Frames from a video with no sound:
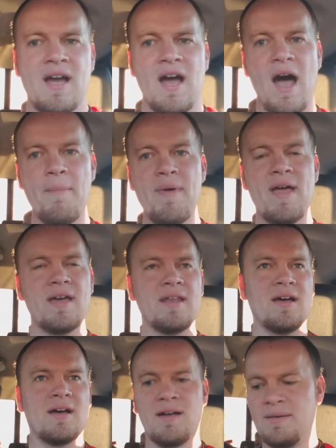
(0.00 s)
I
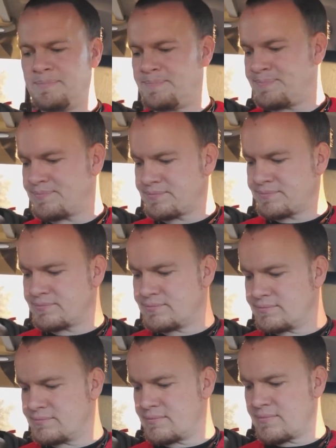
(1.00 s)
met,
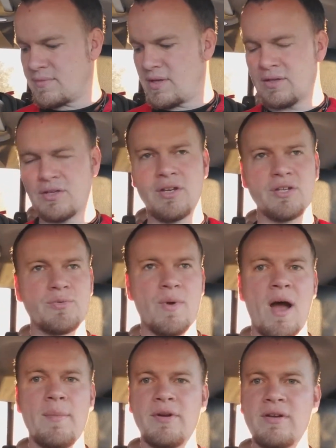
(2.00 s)
um, goodness,
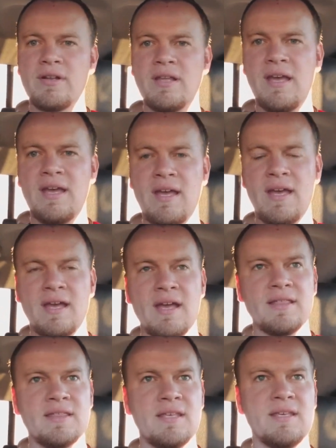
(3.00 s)
Robert
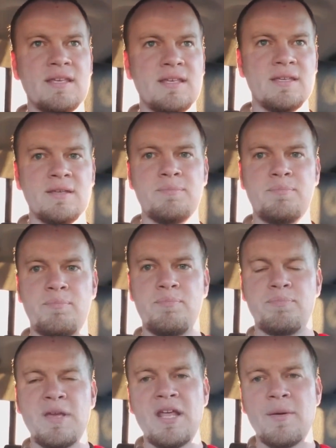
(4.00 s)
at the
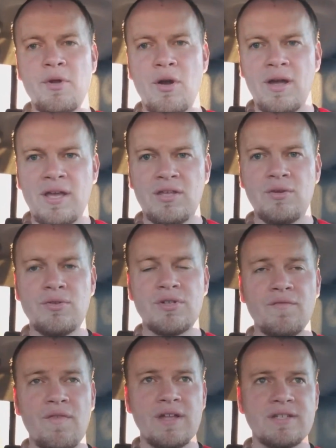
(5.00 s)
PWRA huge
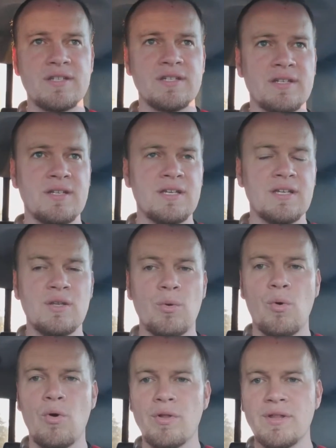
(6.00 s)
convention in New
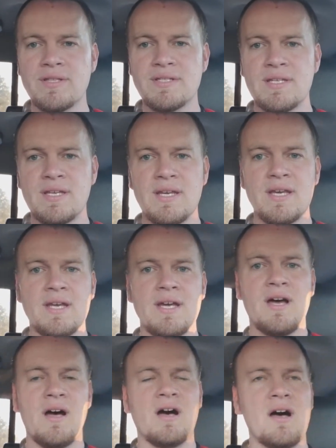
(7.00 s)
Orleans.
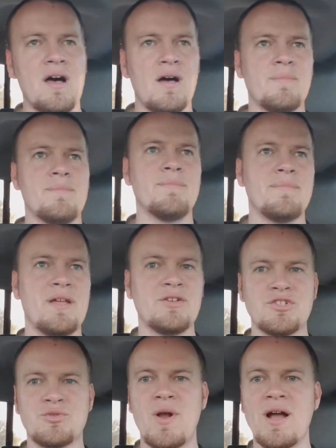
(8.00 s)
Um, and
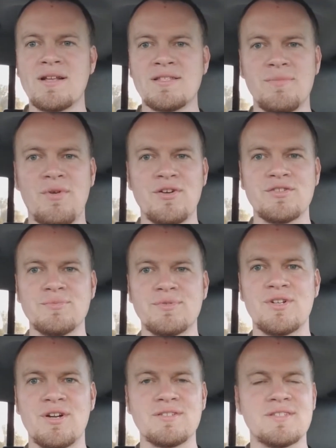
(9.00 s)
he's just rocking some awesome
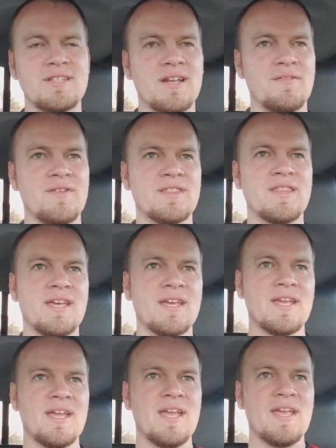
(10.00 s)
shirts and
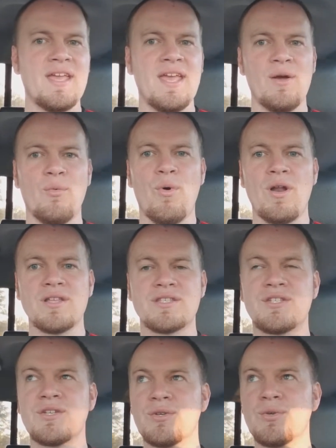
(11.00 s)
everything. And wanted
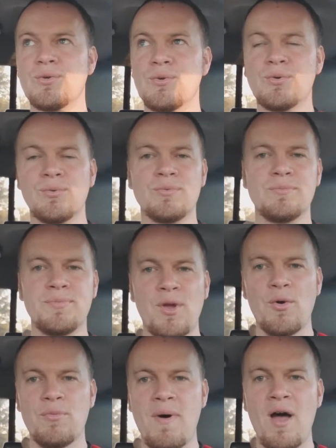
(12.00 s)
to
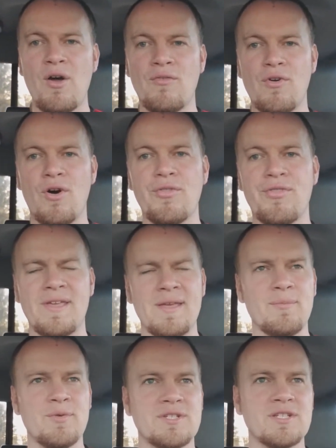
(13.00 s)
go with my overall
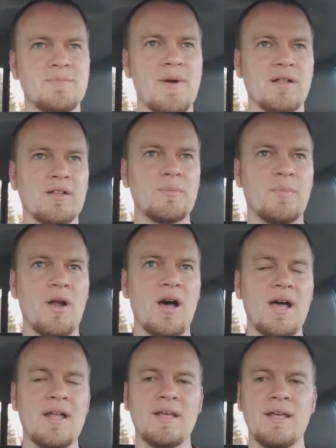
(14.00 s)
theme, which is Maryland Pride,